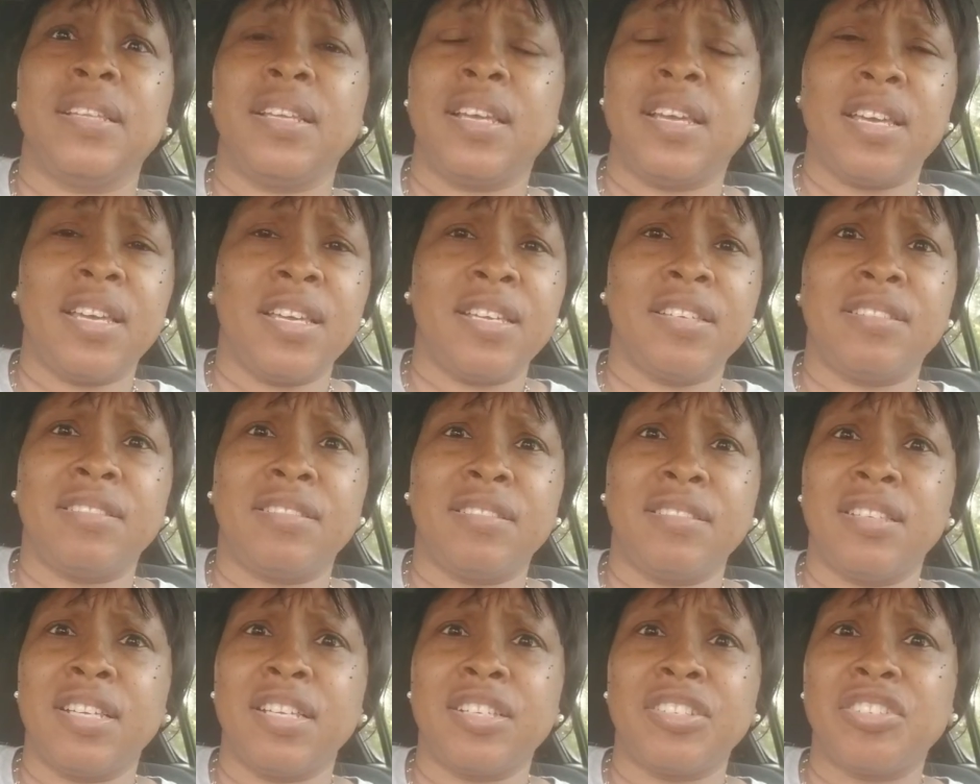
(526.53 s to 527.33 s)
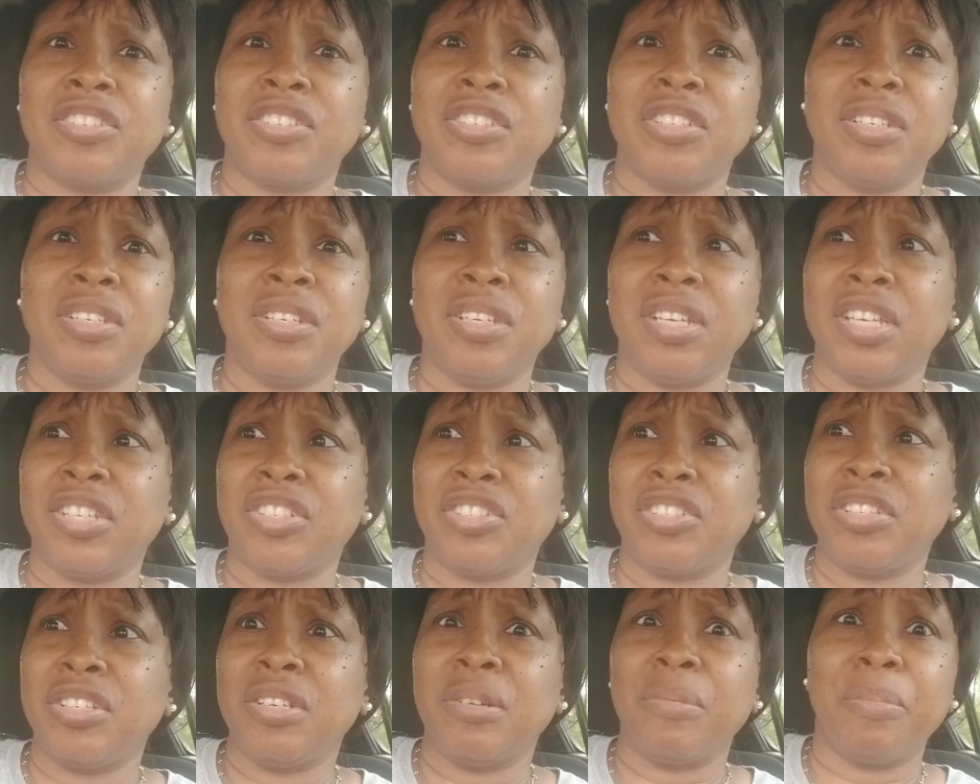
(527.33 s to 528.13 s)

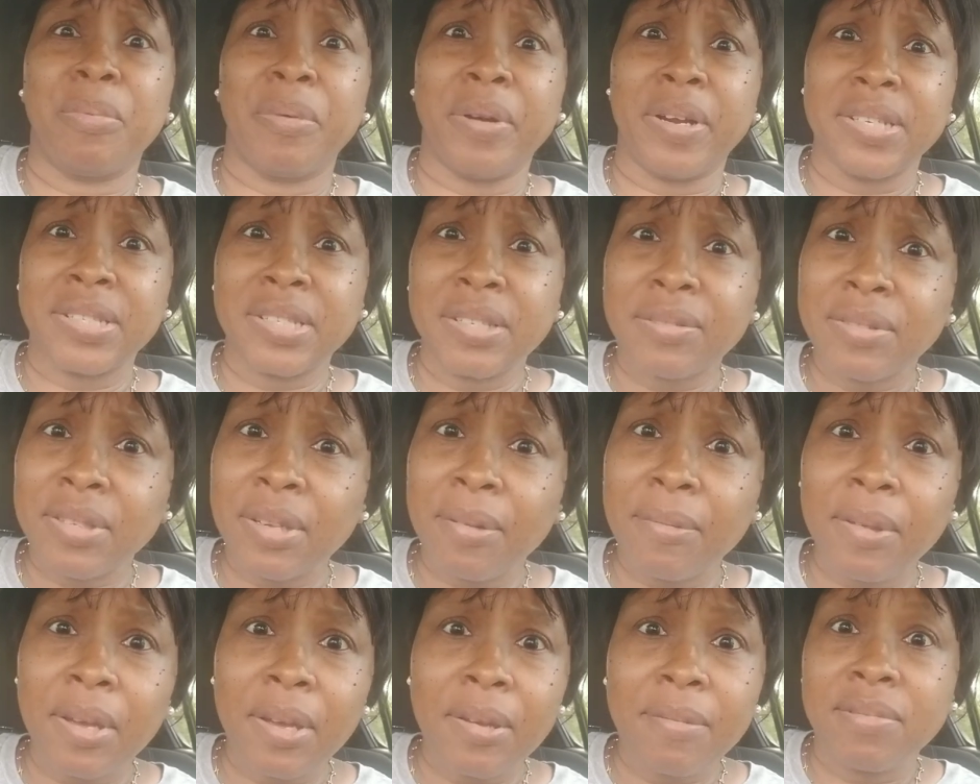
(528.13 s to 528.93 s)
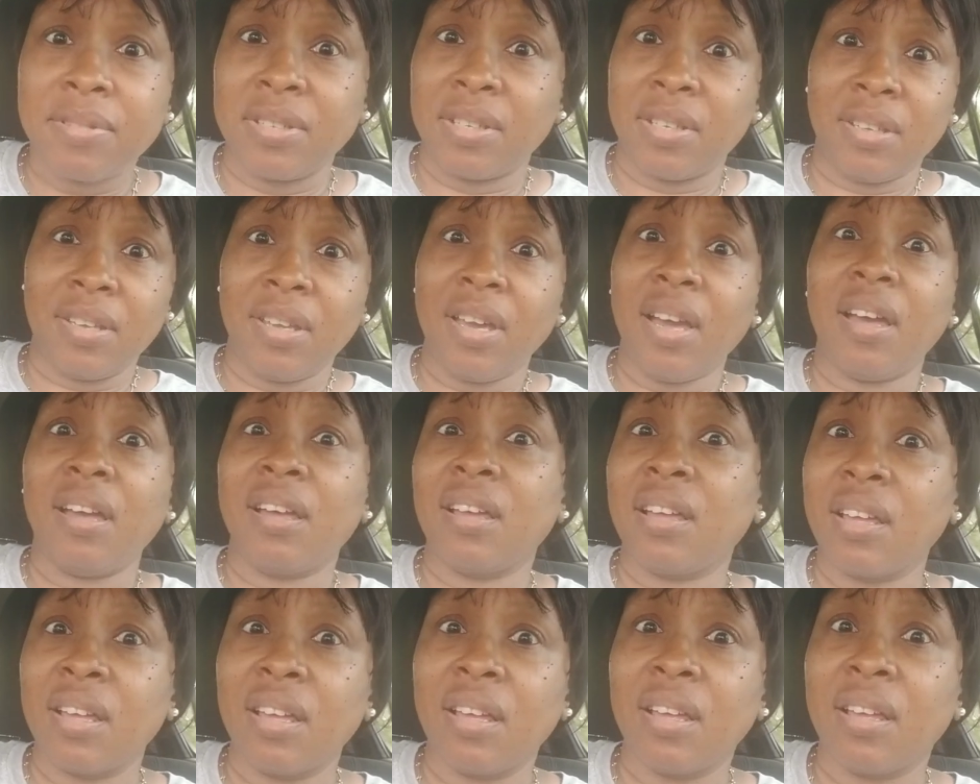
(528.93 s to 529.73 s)
Is she abrasive sometimes? Yeah,
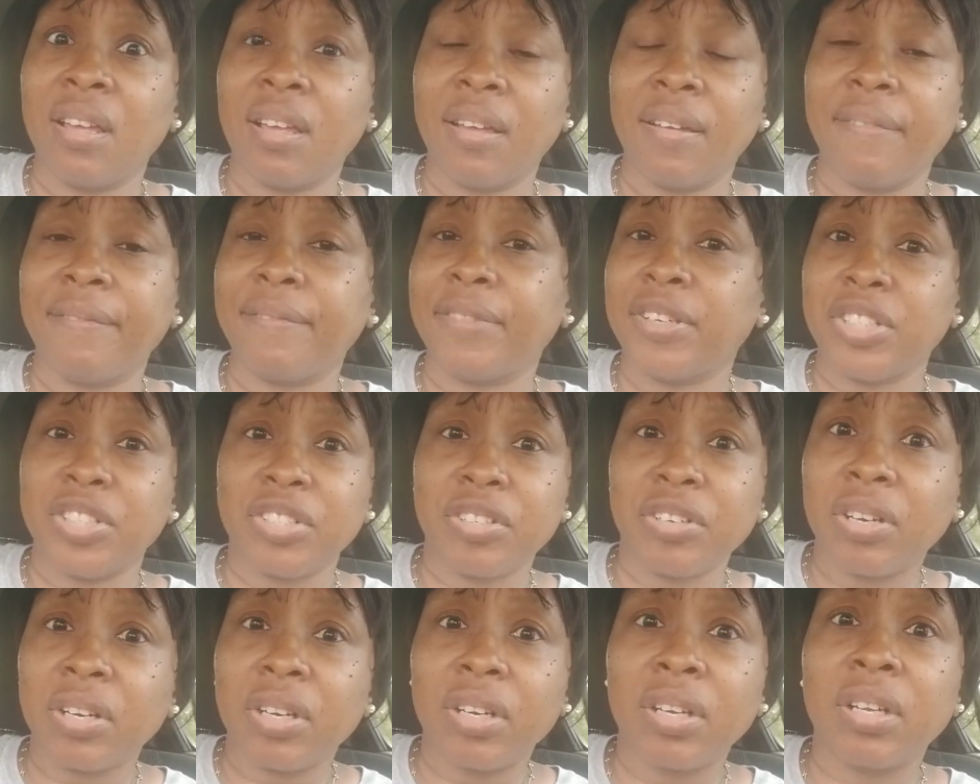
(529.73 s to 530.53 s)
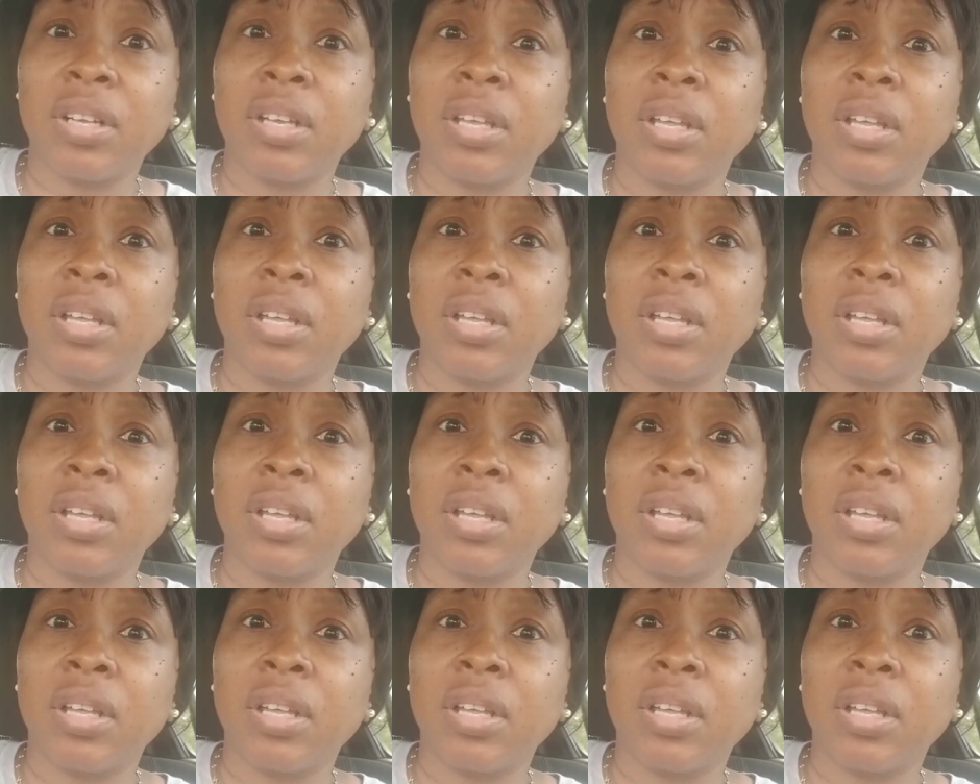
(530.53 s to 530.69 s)
for sure.